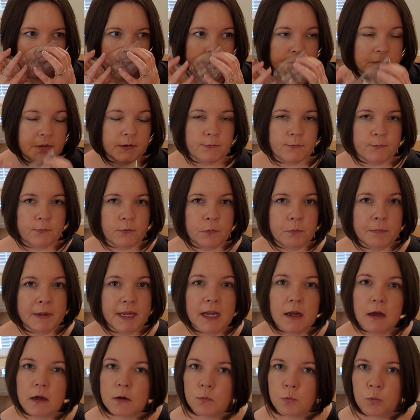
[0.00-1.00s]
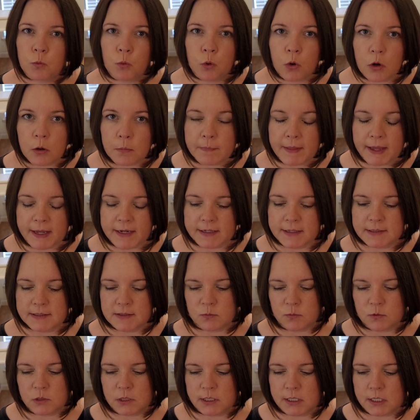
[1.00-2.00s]
But for me on warm, that doesn't
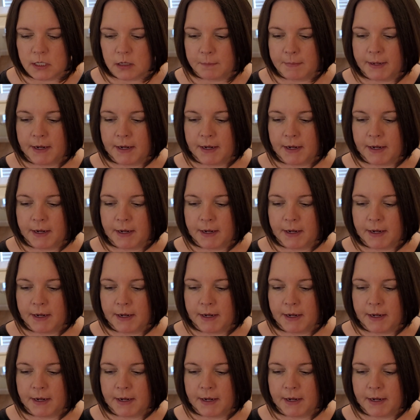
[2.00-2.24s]
really come